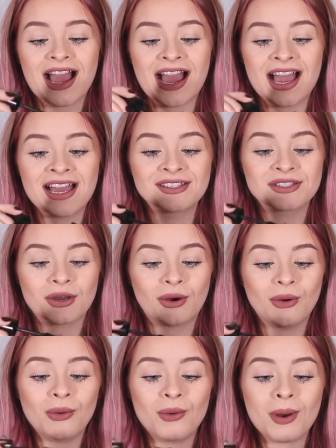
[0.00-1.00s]
and
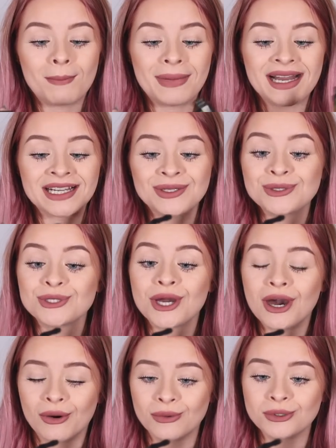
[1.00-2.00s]
oh my good
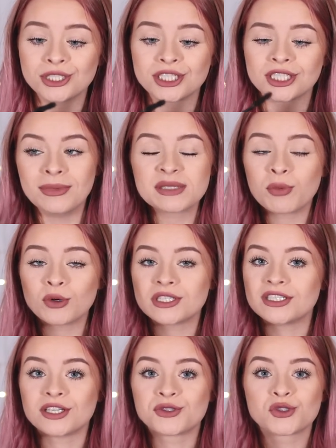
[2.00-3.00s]
gosh, Miss
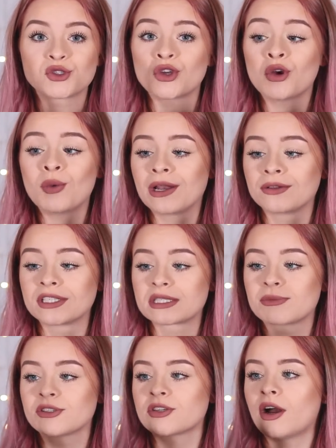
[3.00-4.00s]
Sporty did so well on
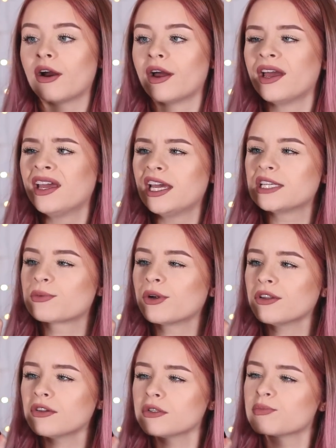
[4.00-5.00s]
this mascara. It's
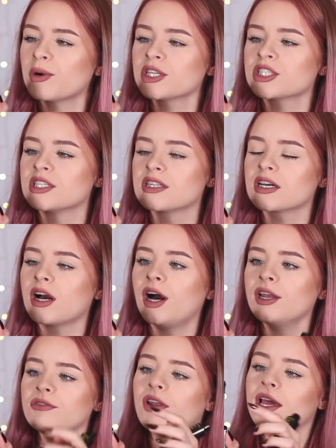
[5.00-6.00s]
one of those brushes that
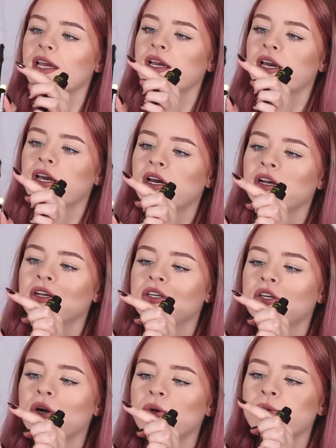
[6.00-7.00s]
kind of like
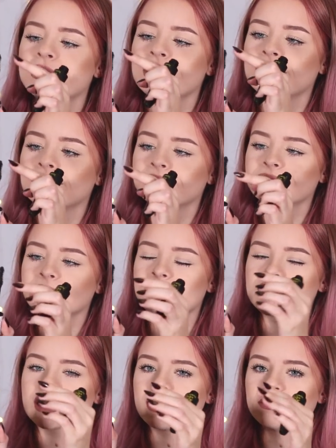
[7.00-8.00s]
goes,
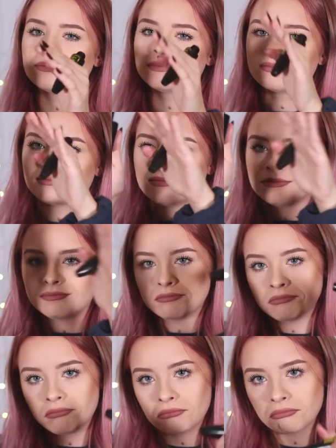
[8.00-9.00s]
it's like a
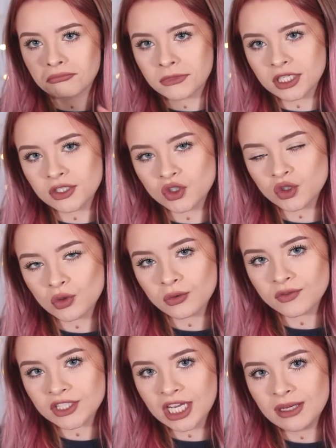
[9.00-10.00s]
this
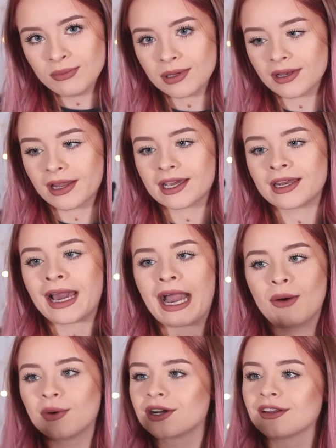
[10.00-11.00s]
sort of shape, like an
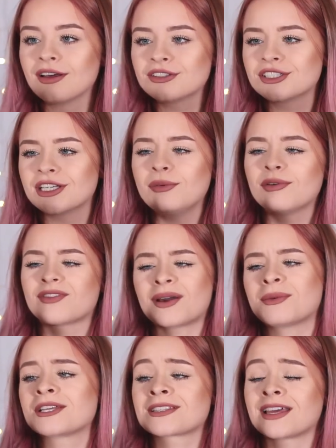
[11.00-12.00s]
hourglass shape, if
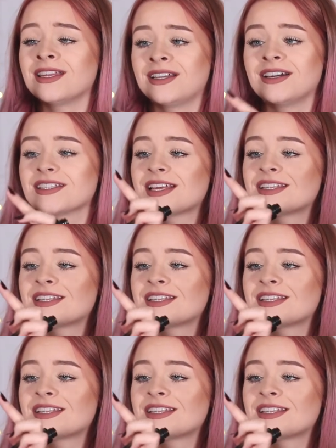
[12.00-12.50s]
that makes any kind of